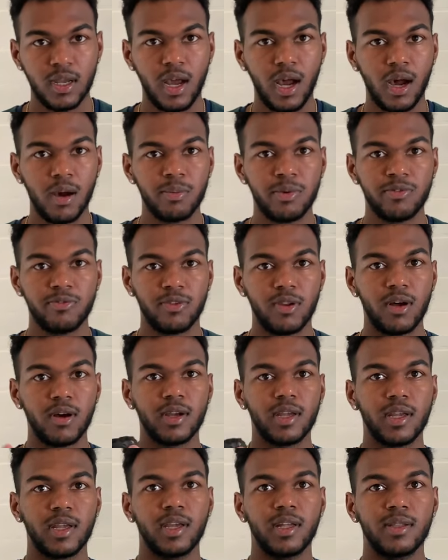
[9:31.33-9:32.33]
I'll be
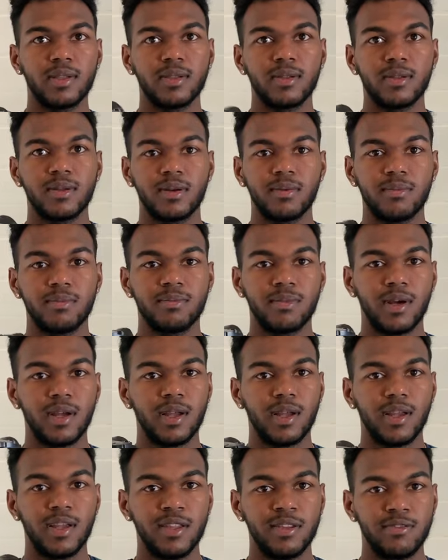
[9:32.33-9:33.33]
vlogging and my
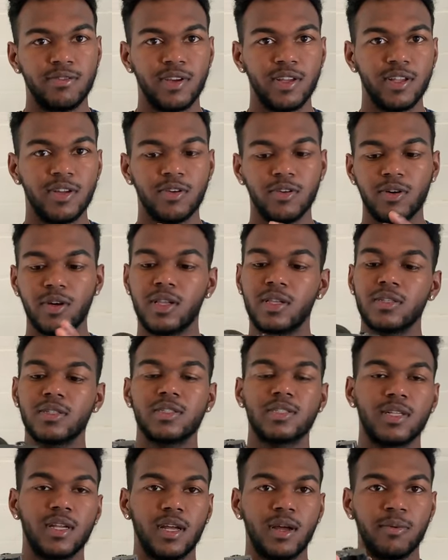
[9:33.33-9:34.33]
in the video it
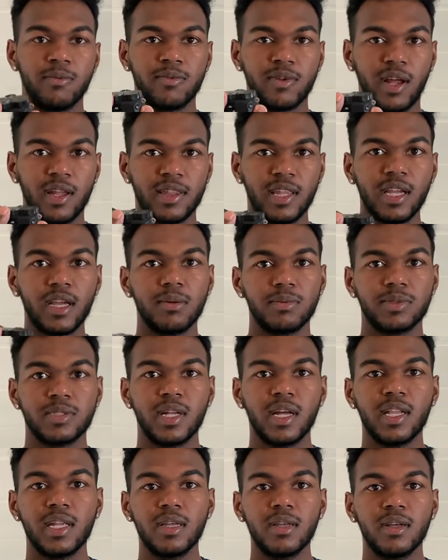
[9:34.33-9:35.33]
looks I'm, I think I'm
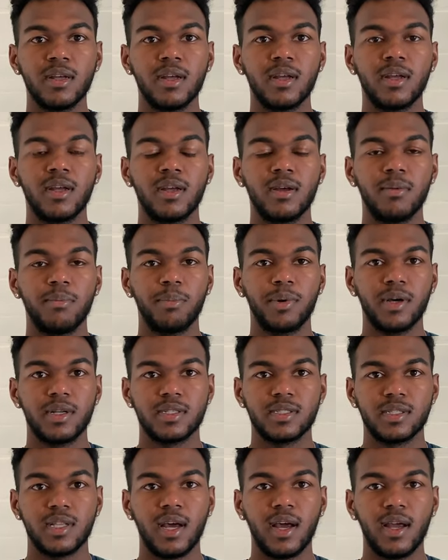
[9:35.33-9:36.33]
steady, but
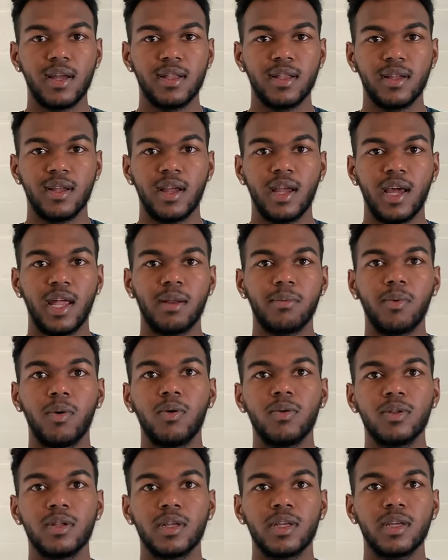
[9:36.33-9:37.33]
it's not, and I'm
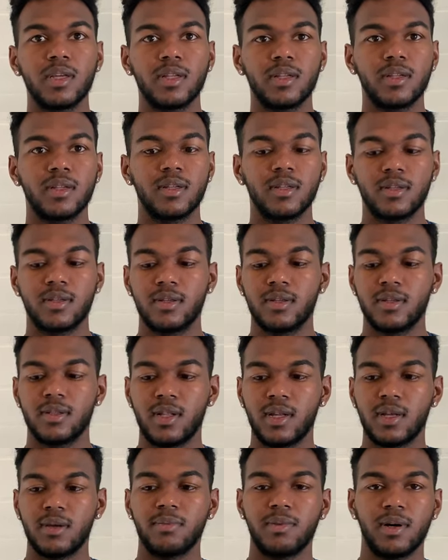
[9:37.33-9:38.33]
holding it
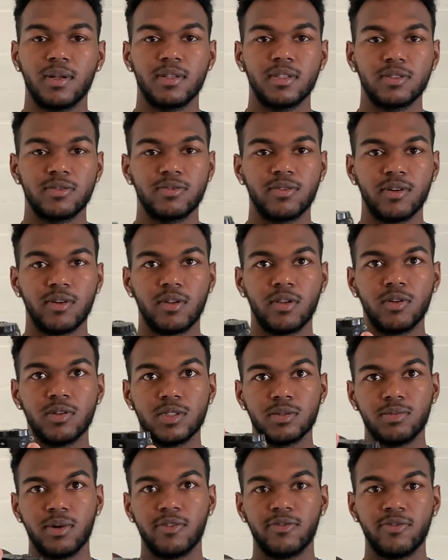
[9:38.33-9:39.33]
like about this
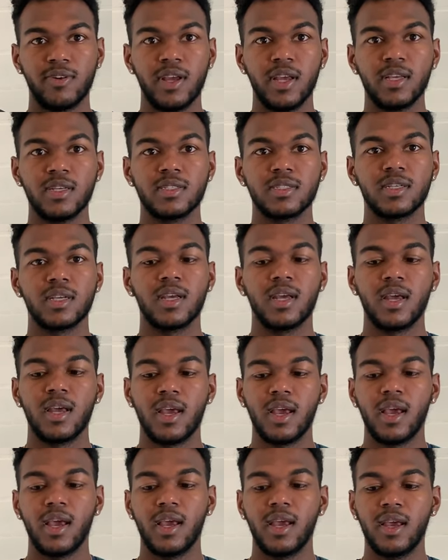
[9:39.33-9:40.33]
close to my face,
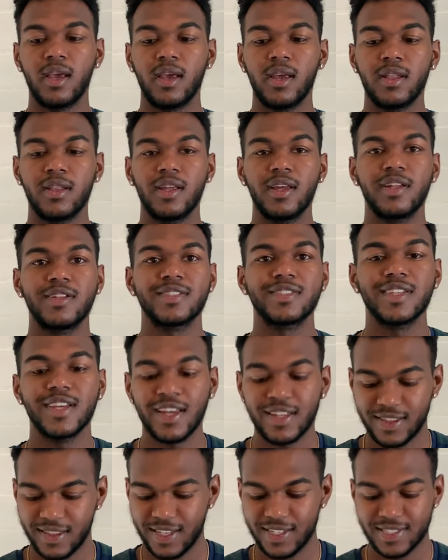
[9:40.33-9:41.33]
and it's
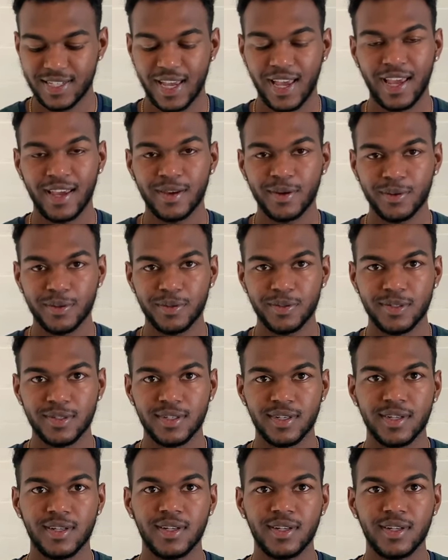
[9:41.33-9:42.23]
at this angle,